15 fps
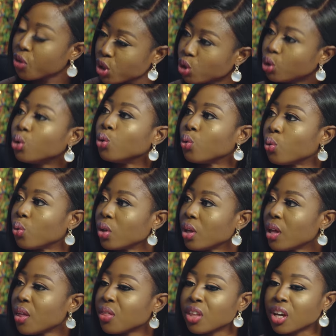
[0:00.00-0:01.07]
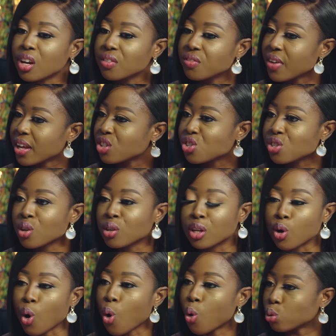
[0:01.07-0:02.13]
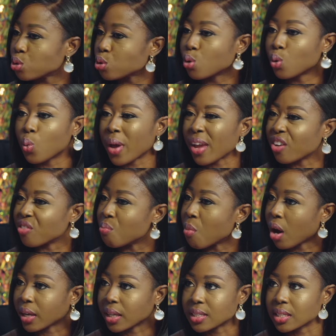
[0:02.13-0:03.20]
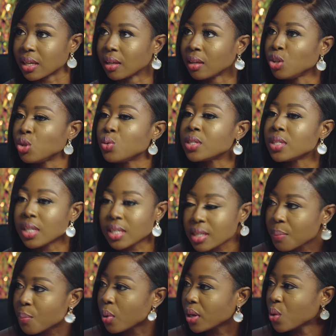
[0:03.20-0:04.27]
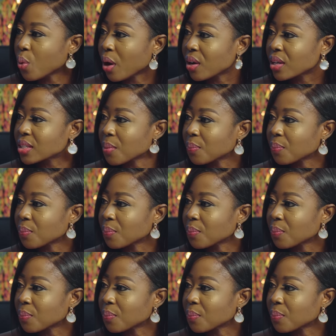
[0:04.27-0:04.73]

for you, the conventional and old school way of marketing, you see somebody wearing